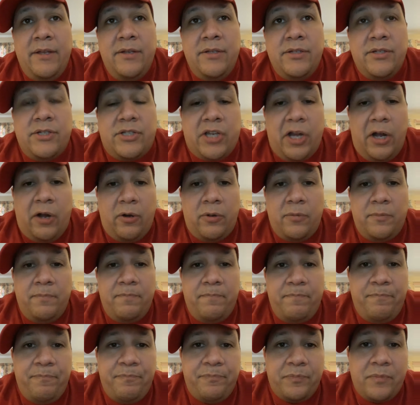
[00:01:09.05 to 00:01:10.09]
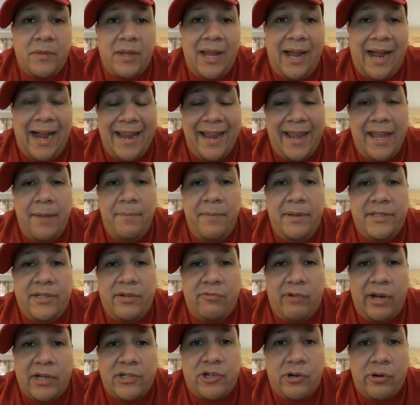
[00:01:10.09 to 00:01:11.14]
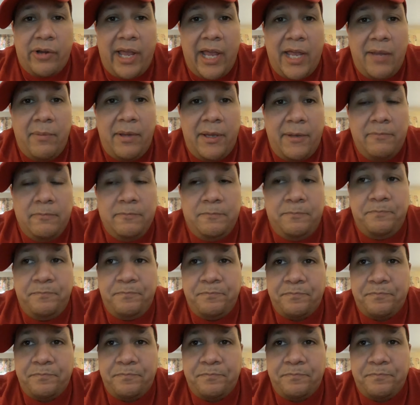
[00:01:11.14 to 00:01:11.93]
So, I am into retro gaming.